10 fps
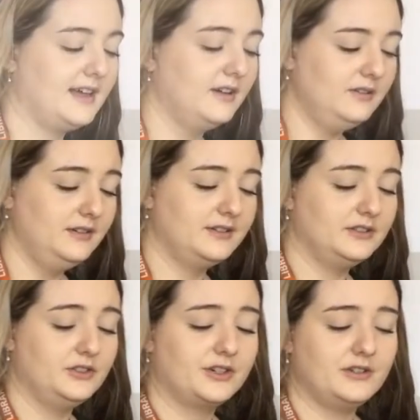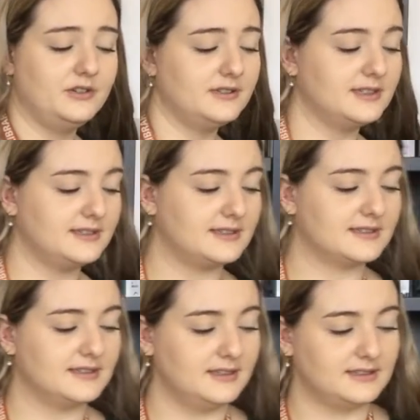now you can use the
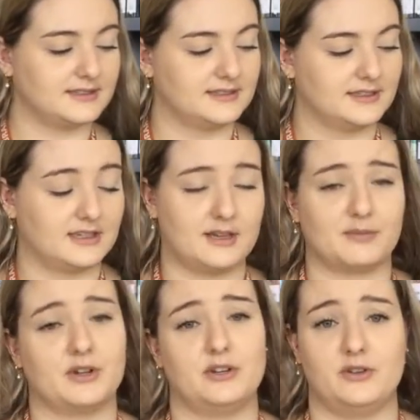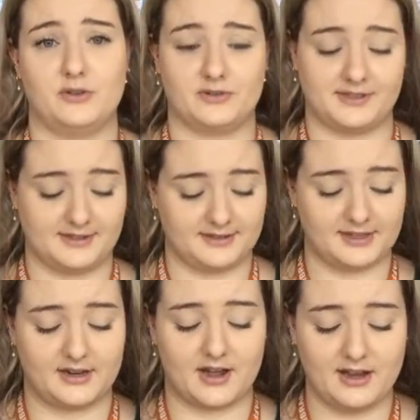scissors. I'm going to use
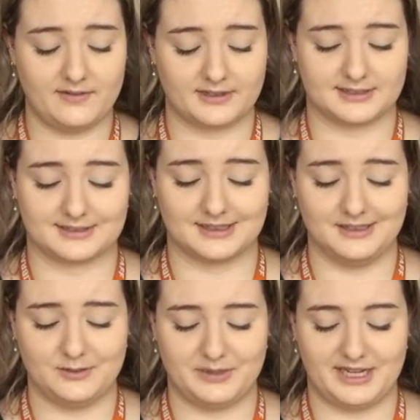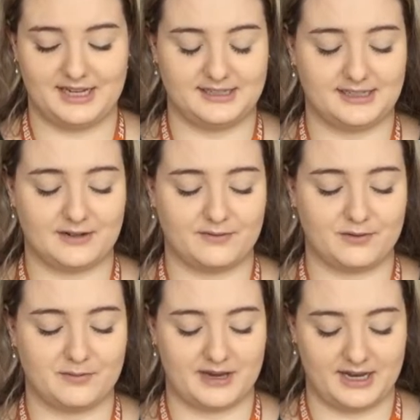the knife because it's a little bit easier for
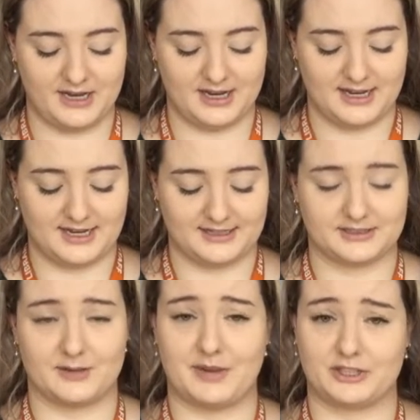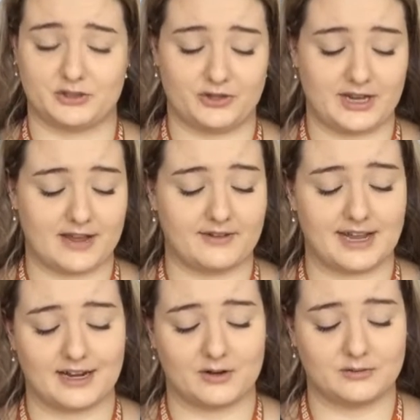me. So make sure you have an
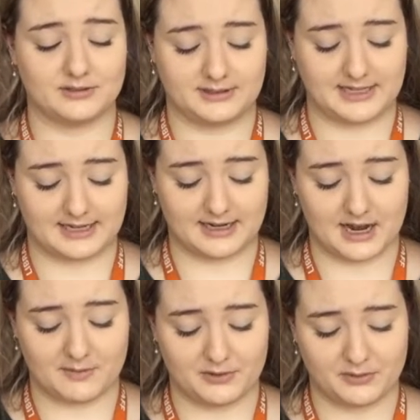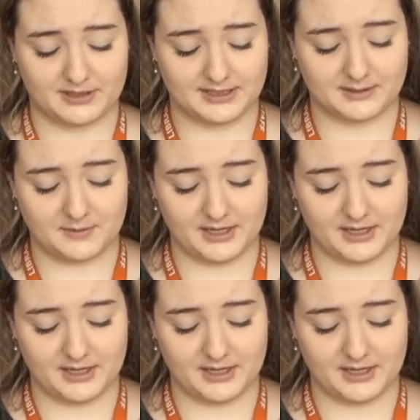adult that can help you with this